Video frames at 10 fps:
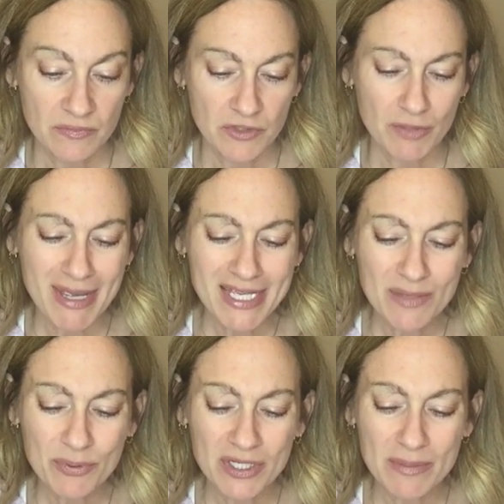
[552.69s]
"You're
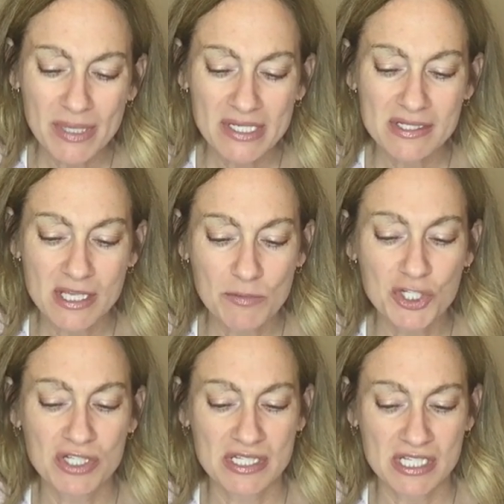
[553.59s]
making pretty big
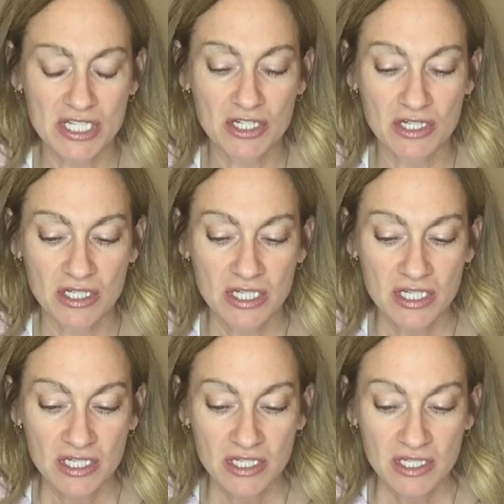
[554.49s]
assumptions here.
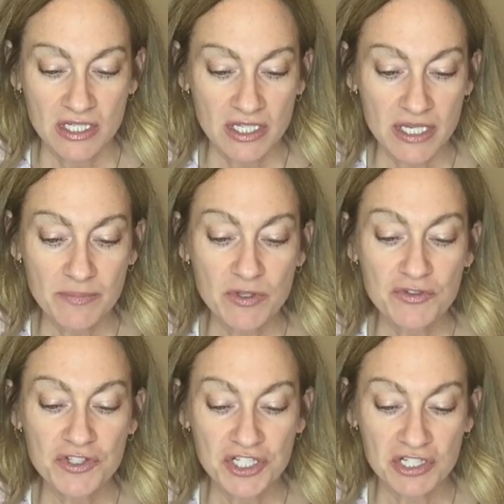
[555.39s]
Keep
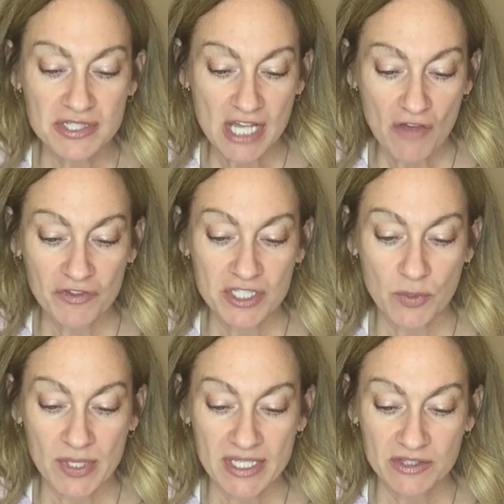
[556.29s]
those to yourself until
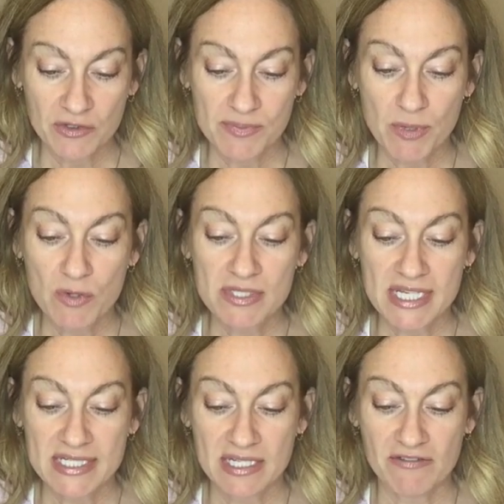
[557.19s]
we get those bones
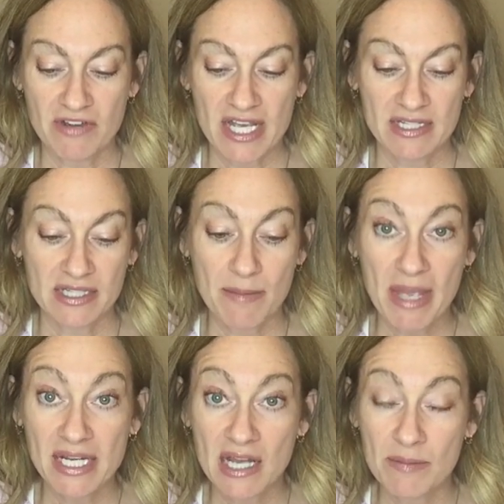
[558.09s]
identified. They
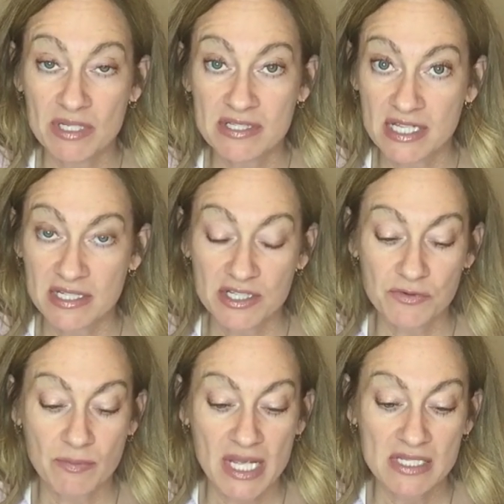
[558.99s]
may not be Sandy's
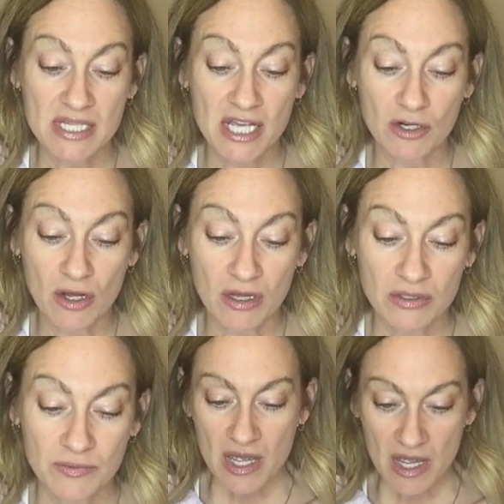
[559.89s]
remains at all."
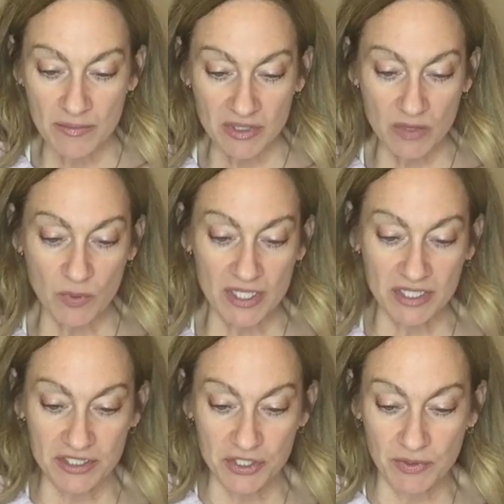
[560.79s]
Emily
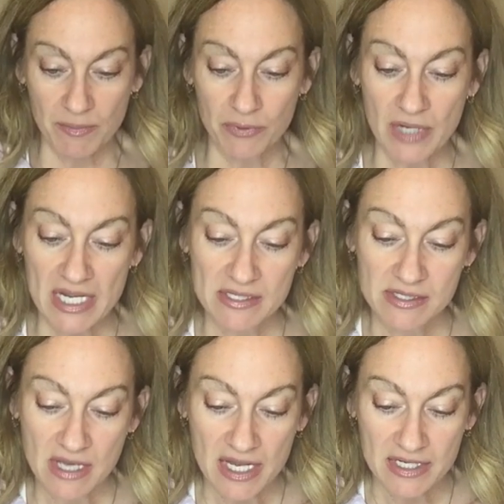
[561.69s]
wanted to
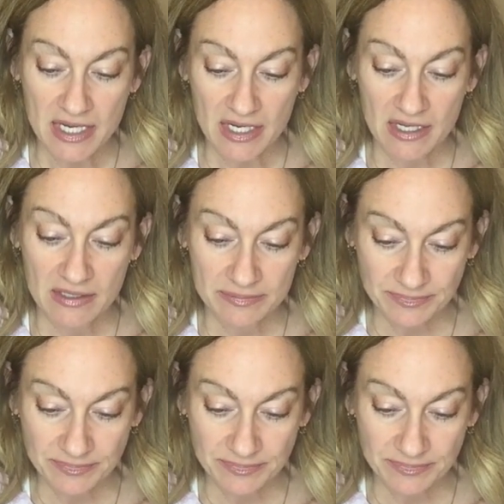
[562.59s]
impress on Nick